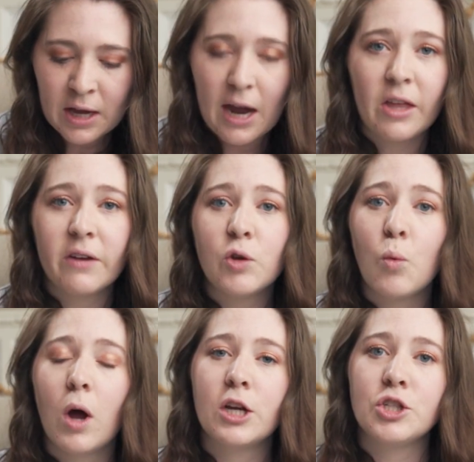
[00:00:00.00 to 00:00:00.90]
And then if you
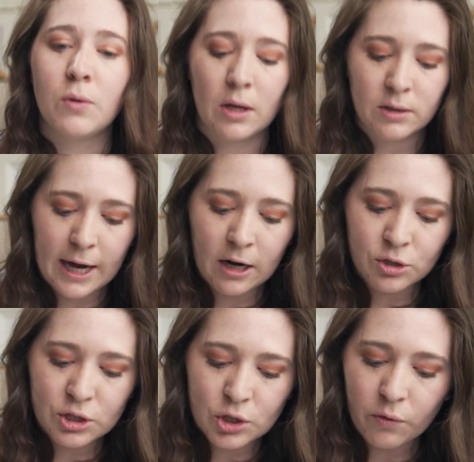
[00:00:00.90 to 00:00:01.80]
want to do a layer,
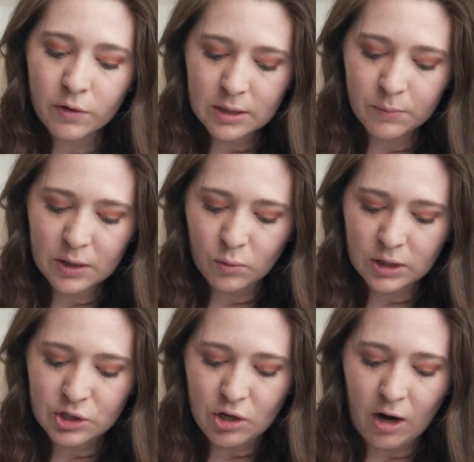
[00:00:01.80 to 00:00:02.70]
just go for something
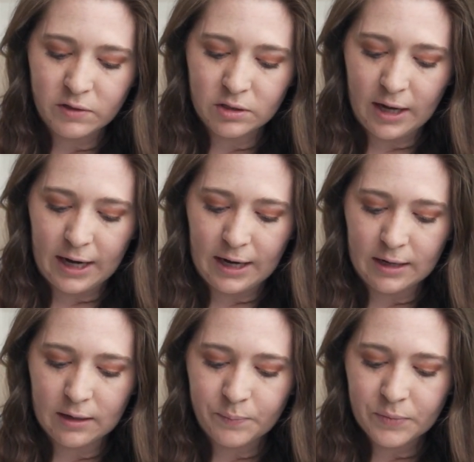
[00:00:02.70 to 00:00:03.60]
really soft
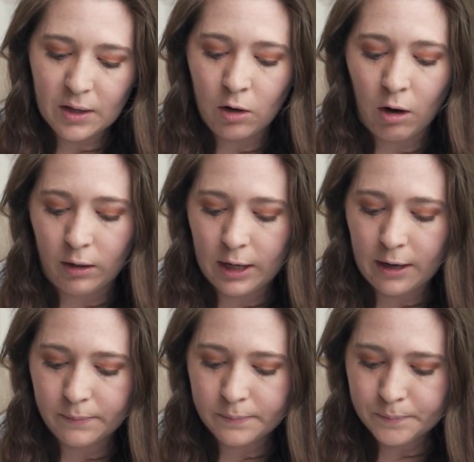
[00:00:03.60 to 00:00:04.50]
like a cardigan.